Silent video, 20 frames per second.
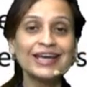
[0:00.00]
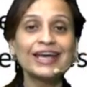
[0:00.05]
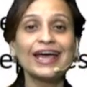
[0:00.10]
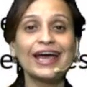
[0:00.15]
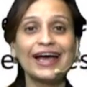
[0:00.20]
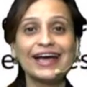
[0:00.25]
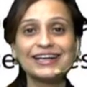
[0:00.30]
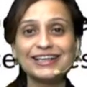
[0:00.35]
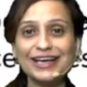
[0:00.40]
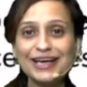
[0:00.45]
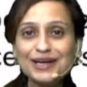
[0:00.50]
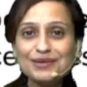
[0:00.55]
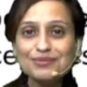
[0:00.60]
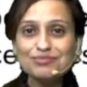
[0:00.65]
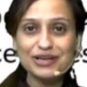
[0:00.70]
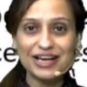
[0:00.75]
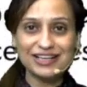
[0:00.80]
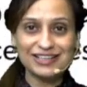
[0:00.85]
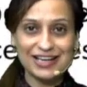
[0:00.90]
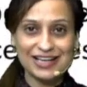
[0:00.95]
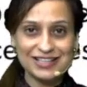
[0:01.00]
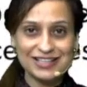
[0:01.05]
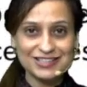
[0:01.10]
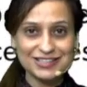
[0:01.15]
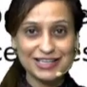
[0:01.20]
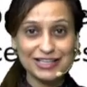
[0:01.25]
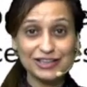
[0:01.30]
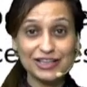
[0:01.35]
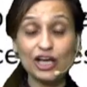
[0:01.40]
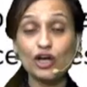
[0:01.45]
And in
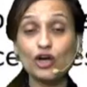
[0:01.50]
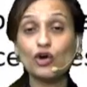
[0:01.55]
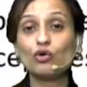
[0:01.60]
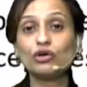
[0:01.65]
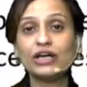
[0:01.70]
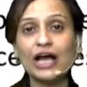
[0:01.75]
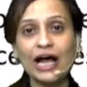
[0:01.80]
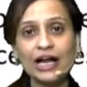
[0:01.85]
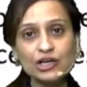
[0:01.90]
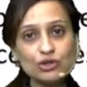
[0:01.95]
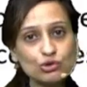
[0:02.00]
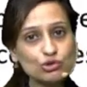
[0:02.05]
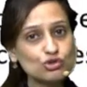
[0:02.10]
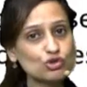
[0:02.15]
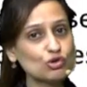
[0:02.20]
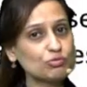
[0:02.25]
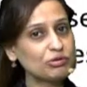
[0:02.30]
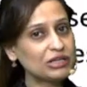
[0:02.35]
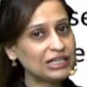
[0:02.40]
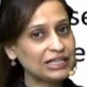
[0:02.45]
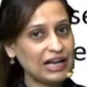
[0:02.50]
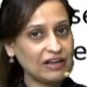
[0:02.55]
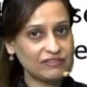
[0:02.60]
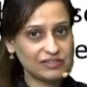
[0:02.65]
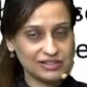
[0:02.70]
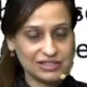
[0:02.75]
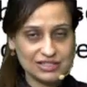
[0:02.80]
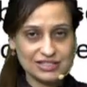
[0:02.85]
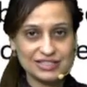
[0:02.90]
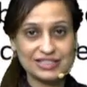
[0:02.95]
pregnancy, the gonadotropin
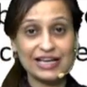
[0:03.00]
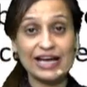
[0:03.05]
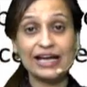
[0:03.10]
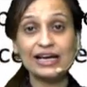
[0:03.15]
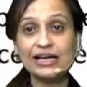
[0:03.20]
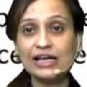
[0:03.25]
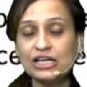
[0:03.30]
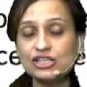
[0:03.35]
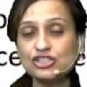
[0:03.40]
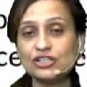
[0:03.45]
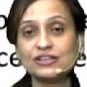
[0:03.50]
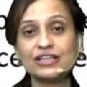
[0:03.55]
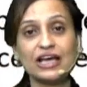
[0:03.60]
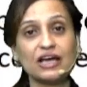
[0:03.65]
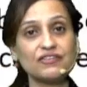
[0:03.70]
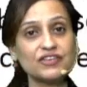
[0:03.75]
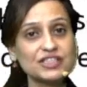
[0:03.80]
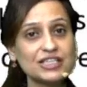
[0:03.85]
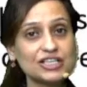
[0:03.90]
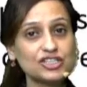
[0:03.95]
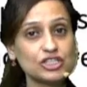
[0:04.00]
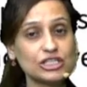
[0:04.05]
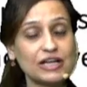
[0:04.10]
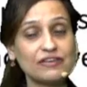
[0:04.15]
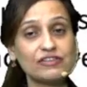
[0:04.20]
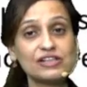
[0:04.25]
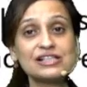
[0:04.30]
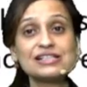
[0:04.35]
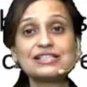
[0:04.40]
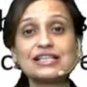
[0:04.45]
levels, the LH and the FSH
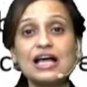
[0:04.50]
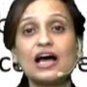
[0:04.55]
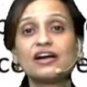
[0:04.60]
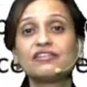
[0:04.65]
levels, are